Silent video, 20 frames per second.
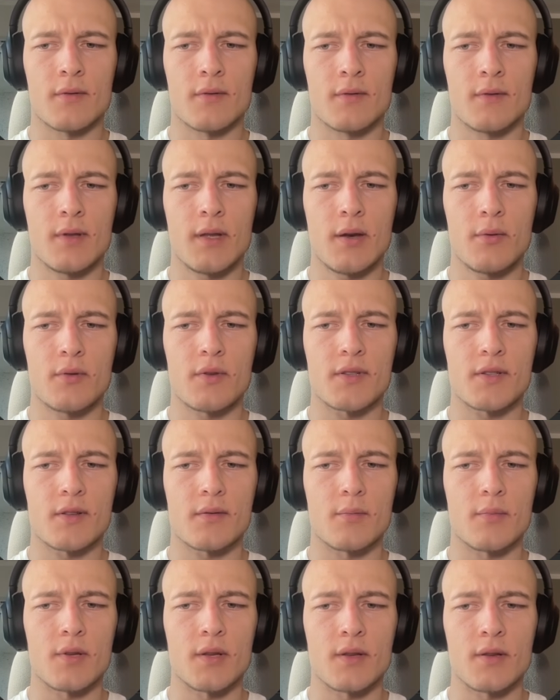Now this can
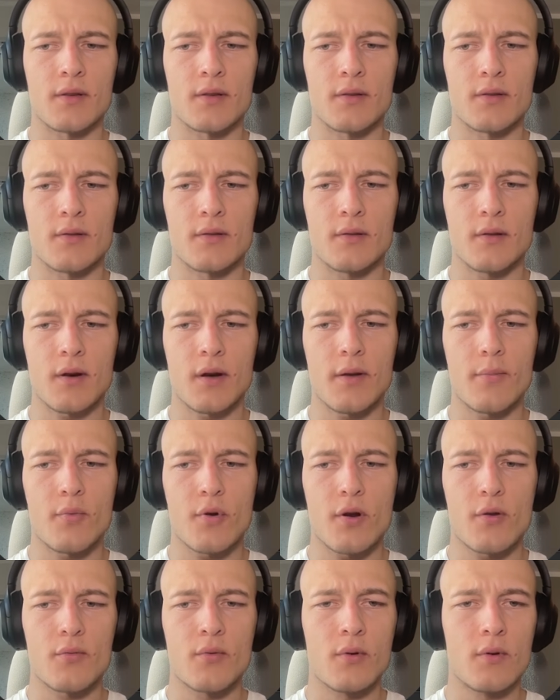be
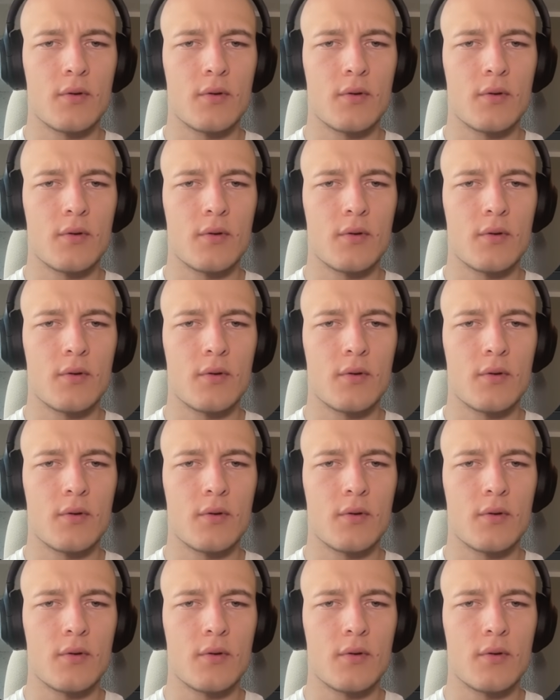eyebrow,